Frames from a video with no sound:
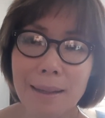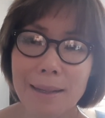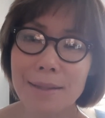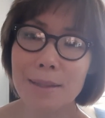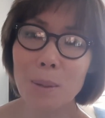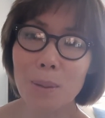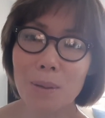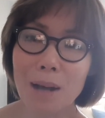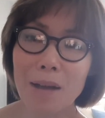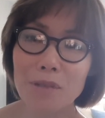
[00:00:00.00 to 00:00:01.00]
And
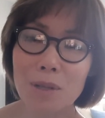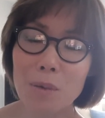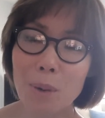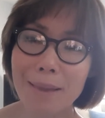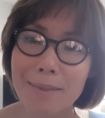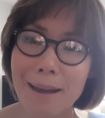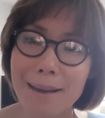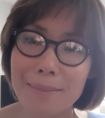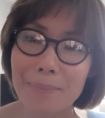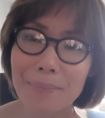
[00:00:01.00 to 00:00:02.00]
so after I read
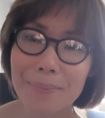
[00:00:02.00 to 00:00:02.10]
that,